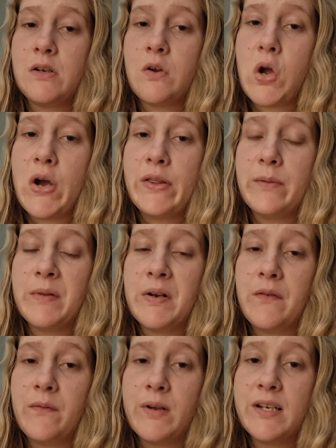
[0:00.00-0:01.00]
to go out in the
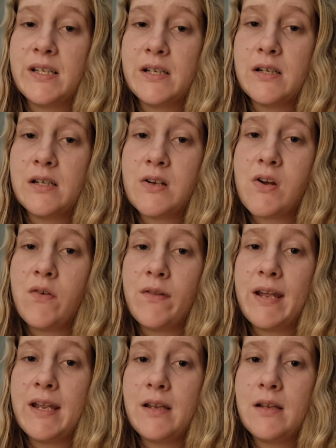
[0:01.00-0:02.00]
middle of winter to go
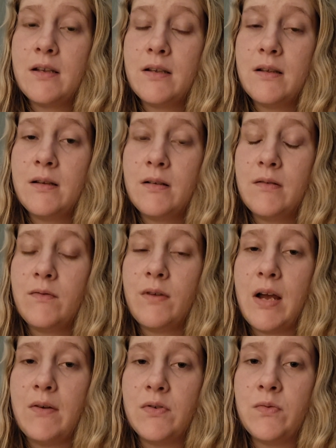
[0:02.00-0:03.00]
like
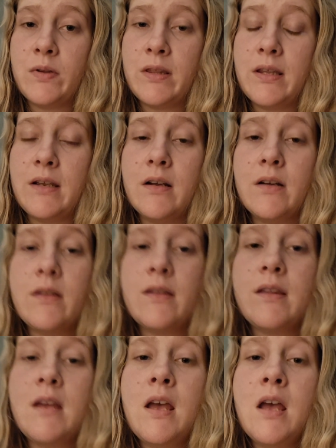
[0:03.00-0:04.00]
ground with the earth,